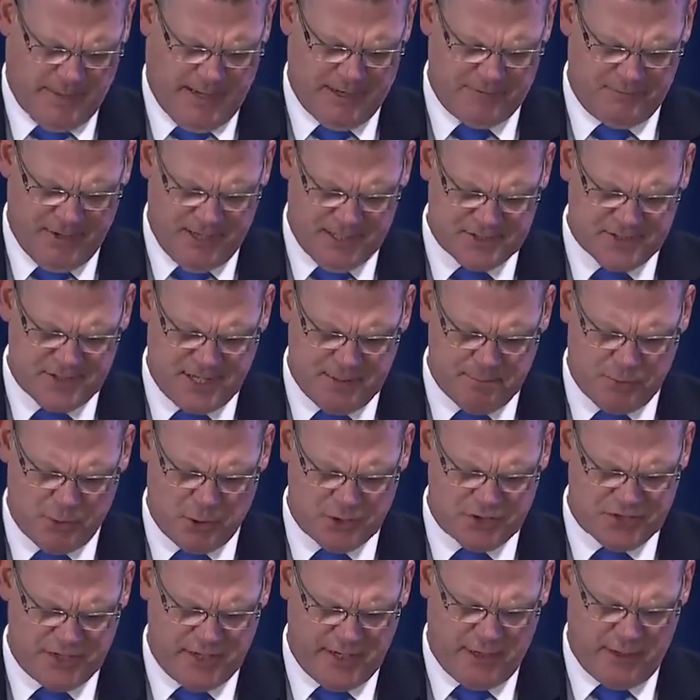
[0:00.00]
Advanced team
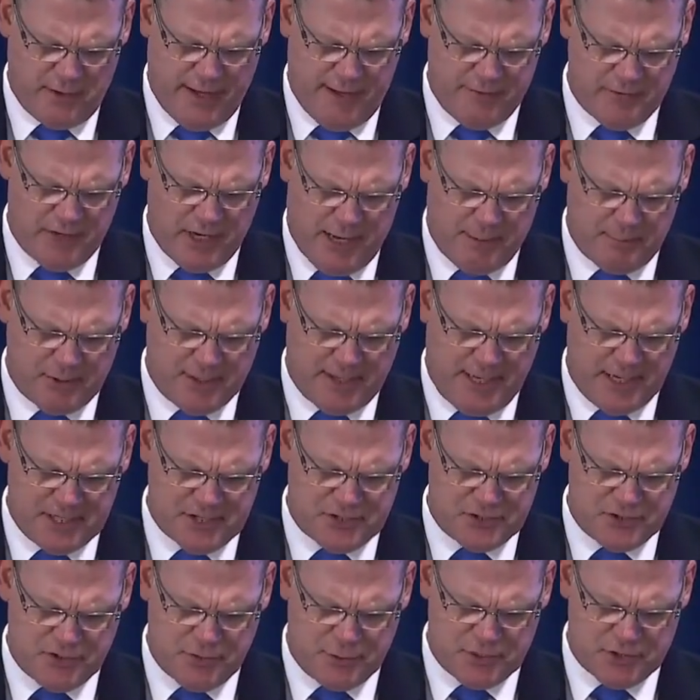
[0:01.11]
personnel have an
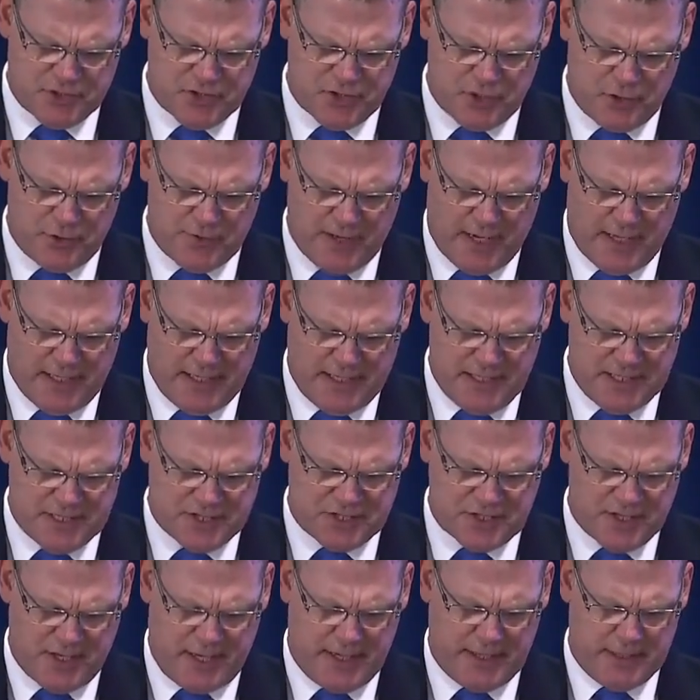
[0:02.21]
obligation to ensure that each
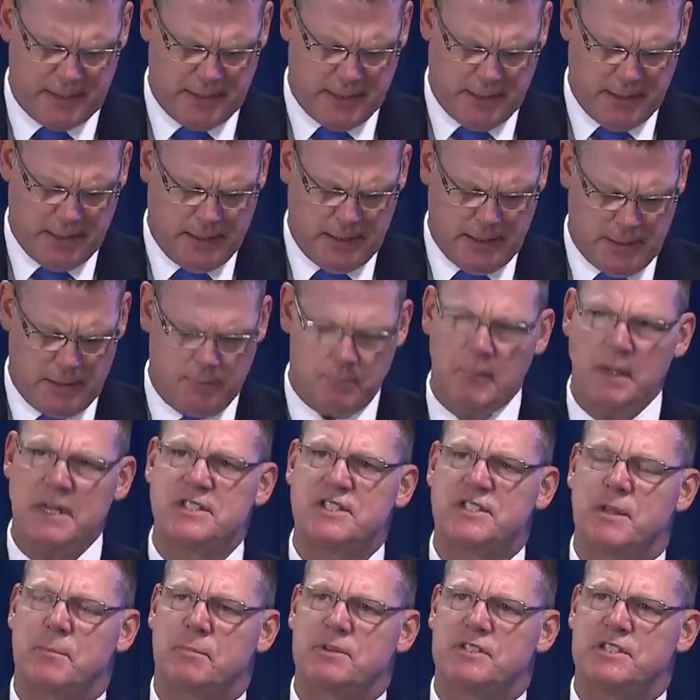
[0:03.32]
site
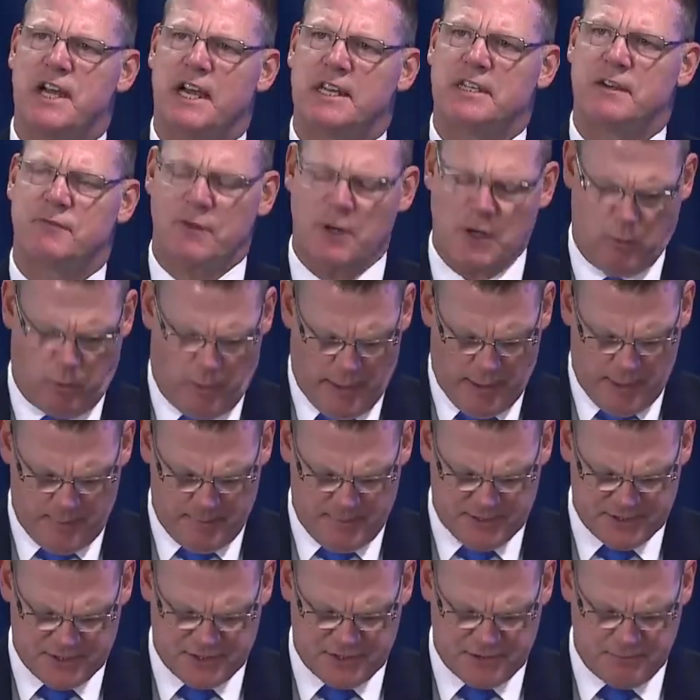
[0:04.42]
meets the protective
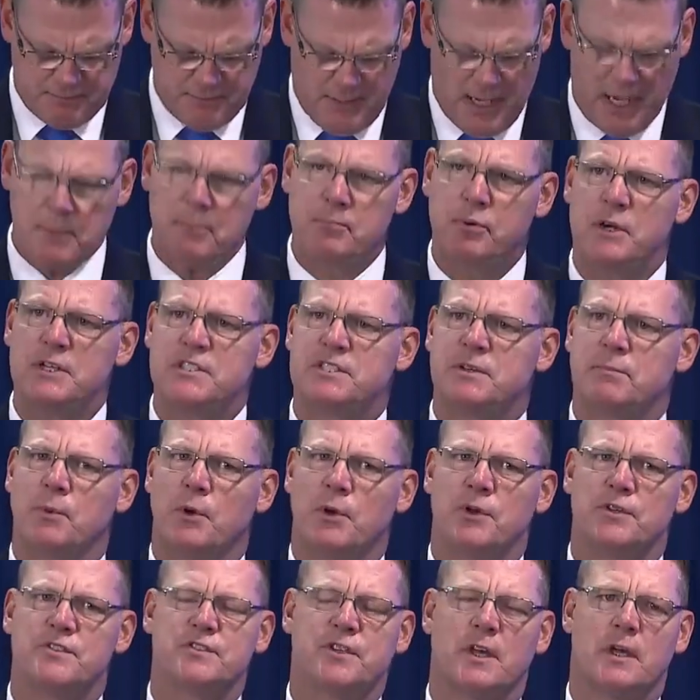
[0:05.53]
requirements and
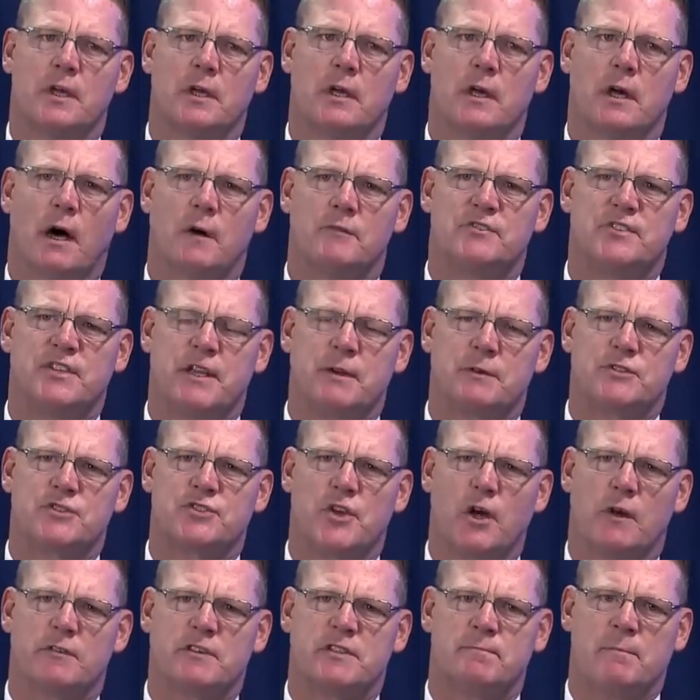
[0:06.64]
principles of Secret
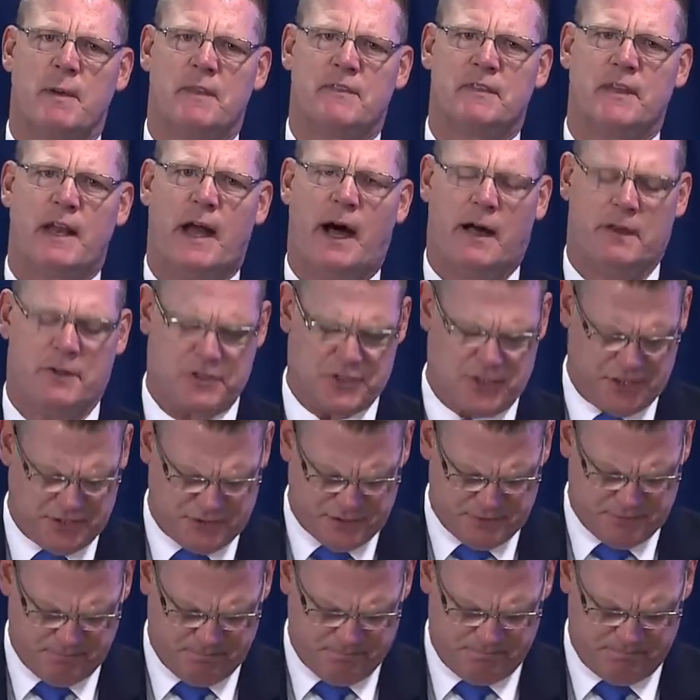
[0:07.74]
Service
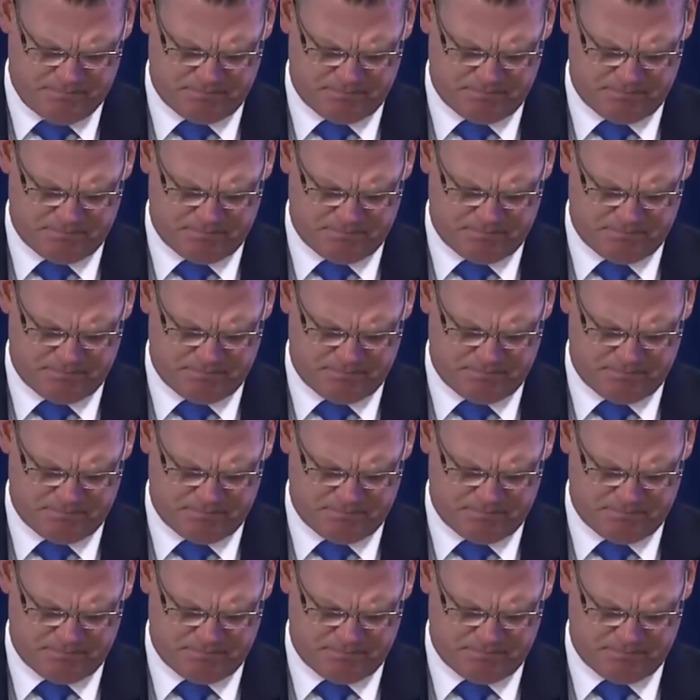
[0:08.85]
methodologies.